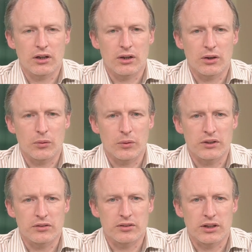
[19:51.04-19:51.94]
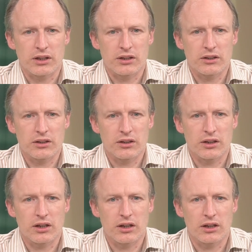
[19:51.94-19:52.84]
Oh, wait a sec.
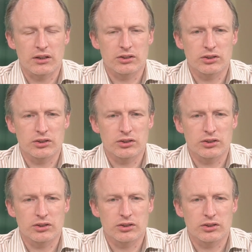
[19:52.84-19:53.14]
I